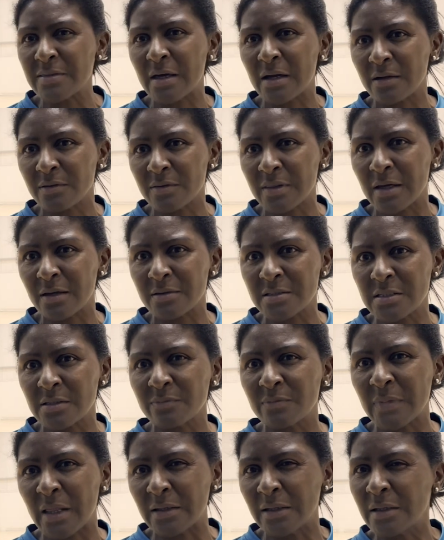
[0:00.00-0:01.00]
that
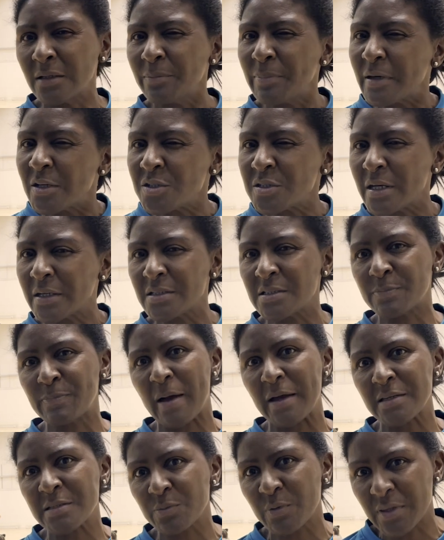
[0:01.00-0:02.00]
little bit of shake of
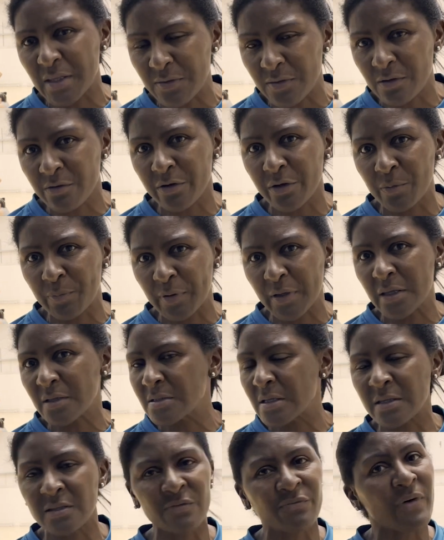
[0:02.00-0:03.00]
spice within the group. And
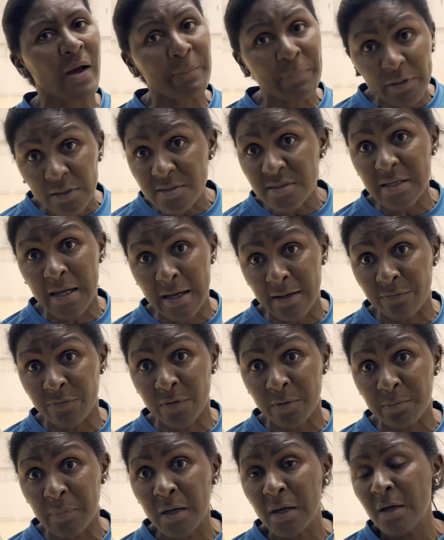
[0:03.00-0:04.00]
it's fabulous to have
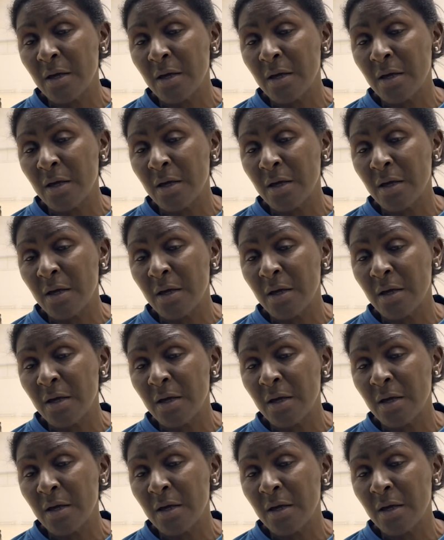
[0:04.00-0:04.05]
them.